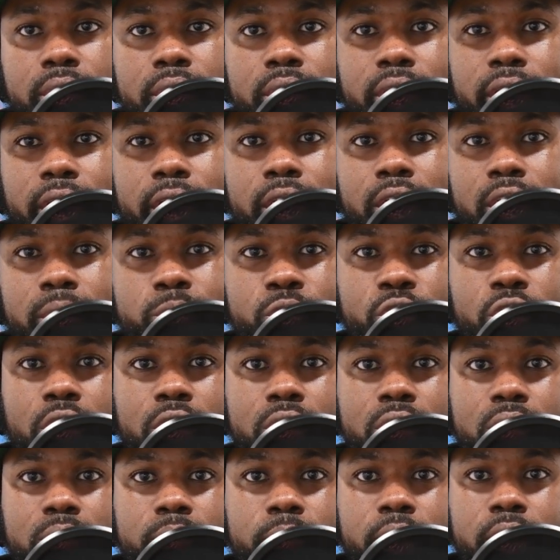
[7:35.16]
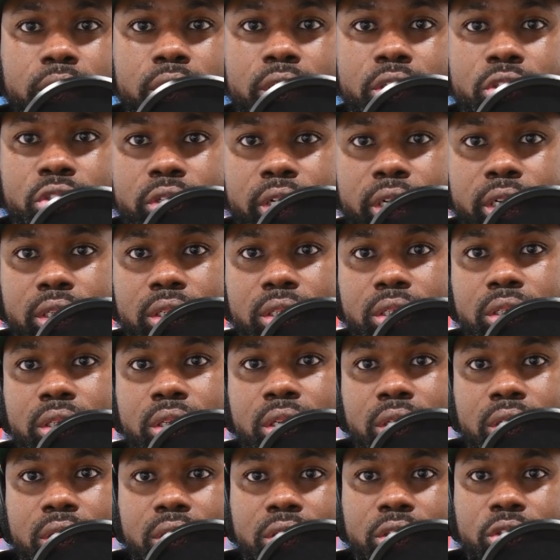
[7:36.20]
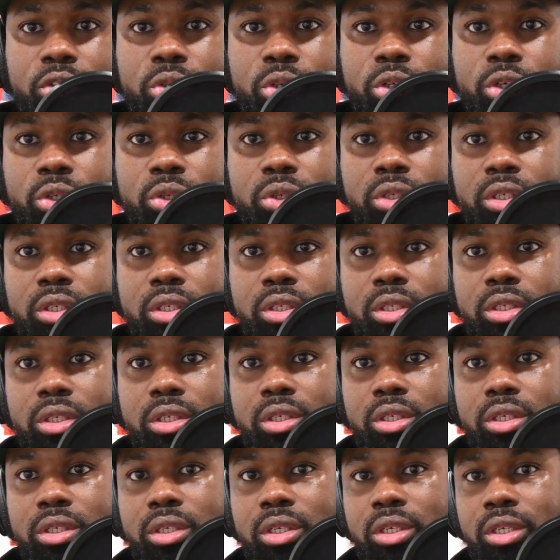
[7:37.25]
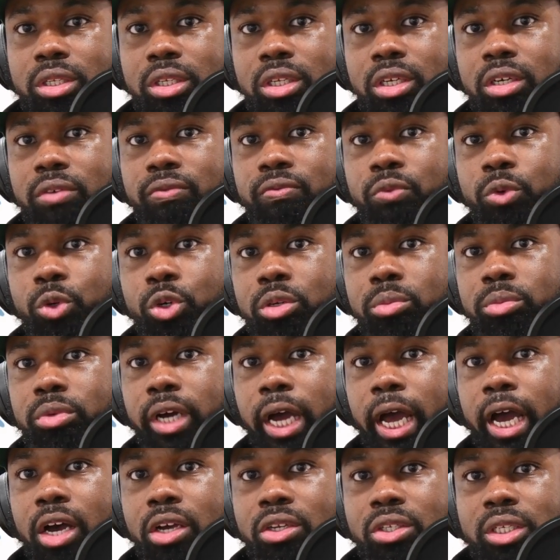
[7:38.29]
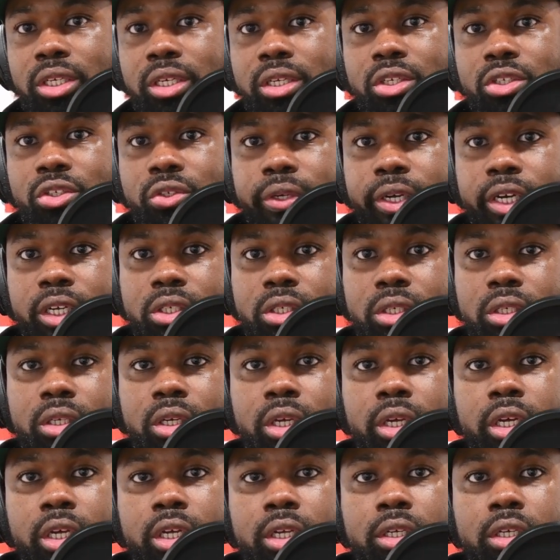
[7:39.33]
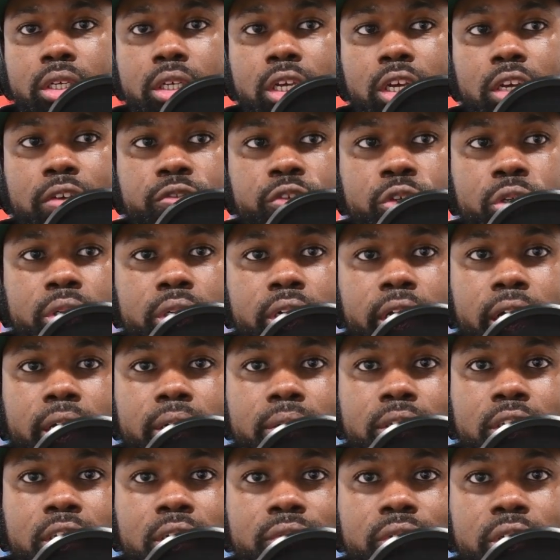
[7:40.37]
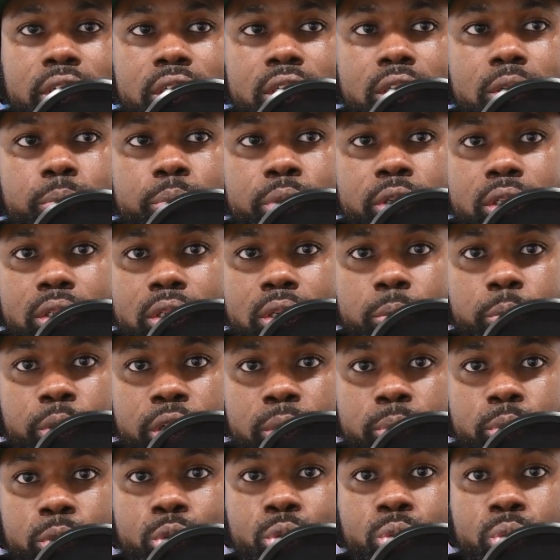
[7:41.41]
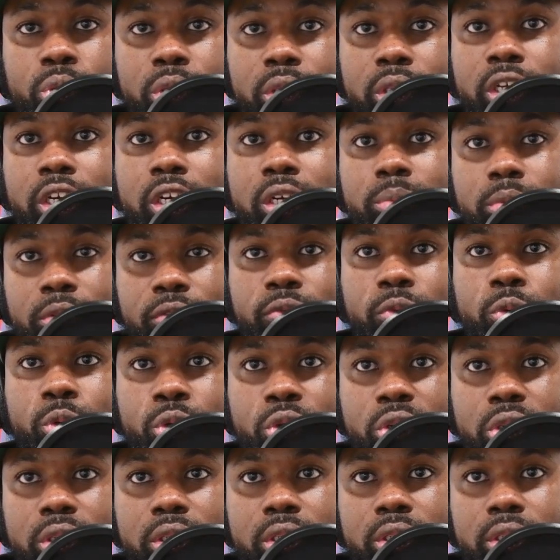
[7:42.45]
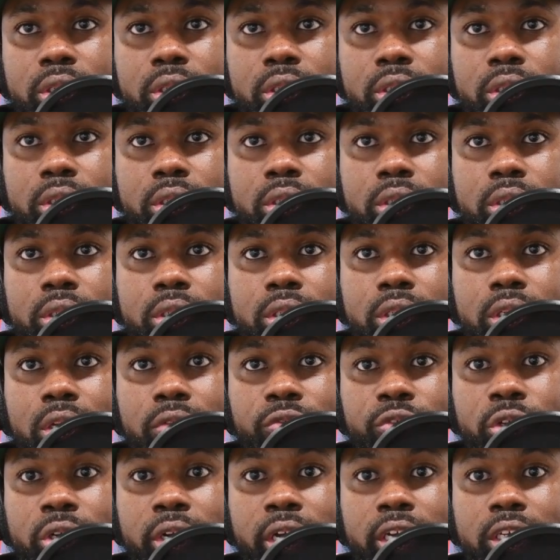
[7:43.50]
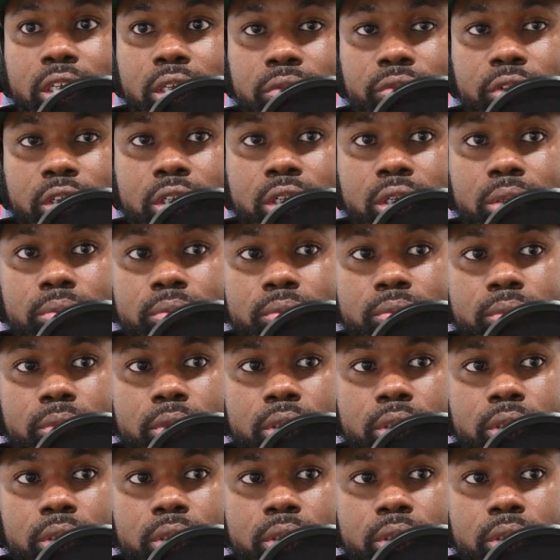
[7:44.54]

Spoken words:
and them talking about they're trying to, the affordable housing and the transit, if you're not giving the people who were there before, if you're not giving them